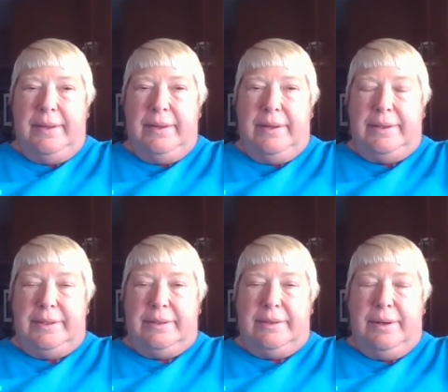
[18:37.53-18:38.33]
on
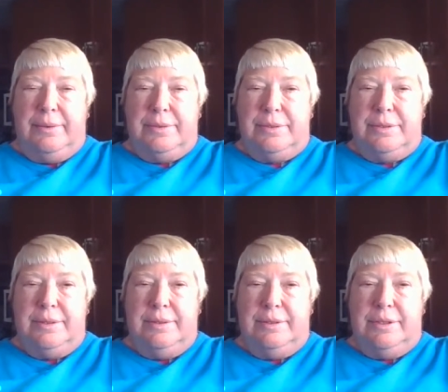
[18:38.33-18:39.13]
the coast,
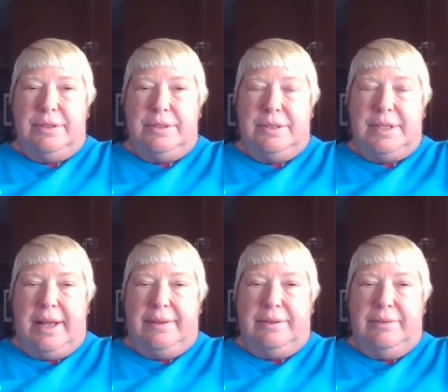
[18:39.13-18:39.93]
just
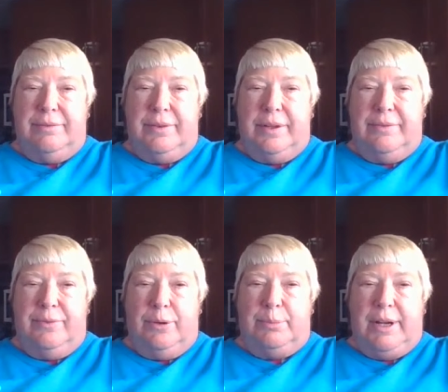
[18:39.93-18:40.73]
south of
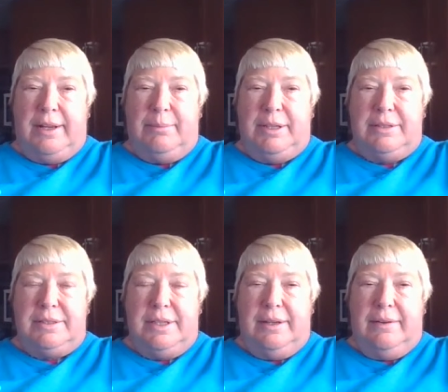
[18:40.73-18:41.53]
Fort Bragg and
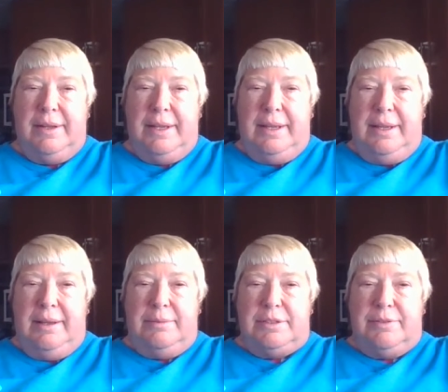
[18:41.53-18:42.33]
Mendocino.
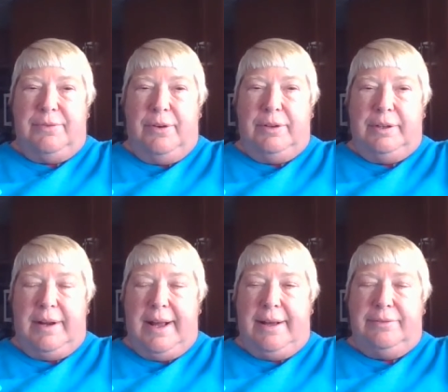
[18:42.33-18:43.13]
It was a
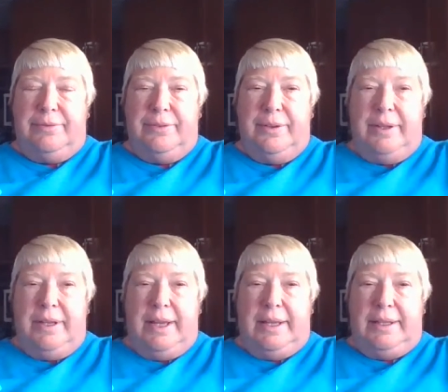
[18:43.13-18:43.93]
photograph,
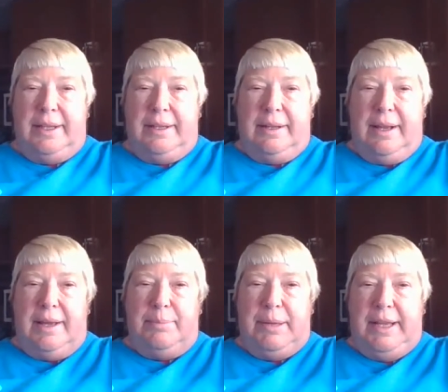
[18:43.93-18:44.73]
and then
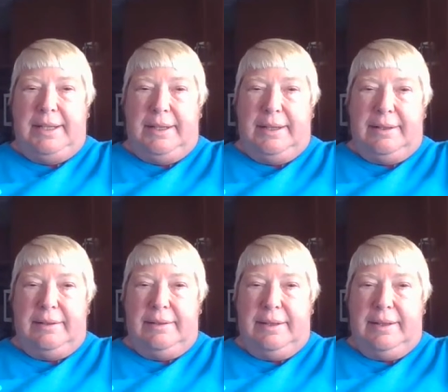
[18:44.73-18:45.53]
I painted it,
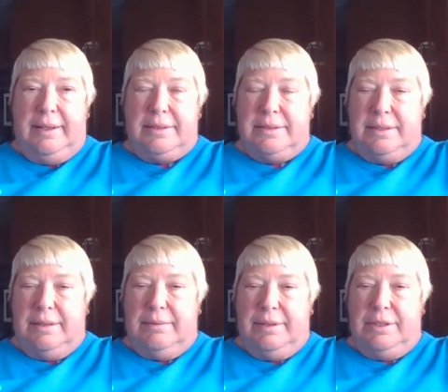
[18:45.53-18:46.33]
and that's an
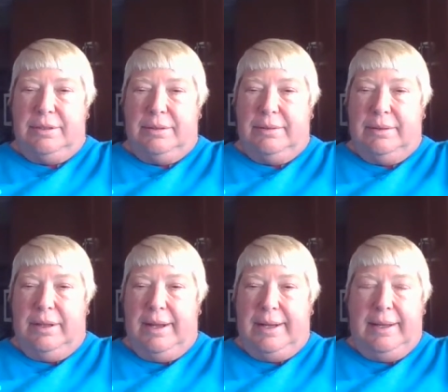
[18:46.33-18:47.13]
original
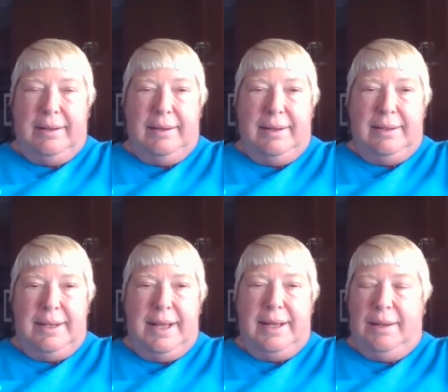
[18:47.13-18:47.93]
Lonnie
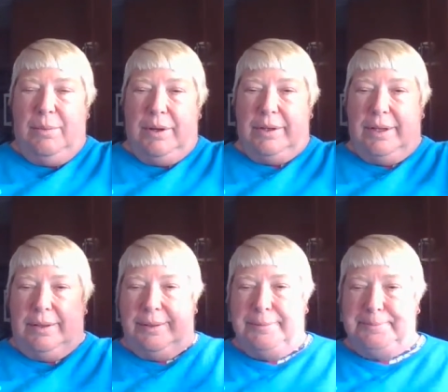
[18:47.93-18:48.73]
Nagy watercolor.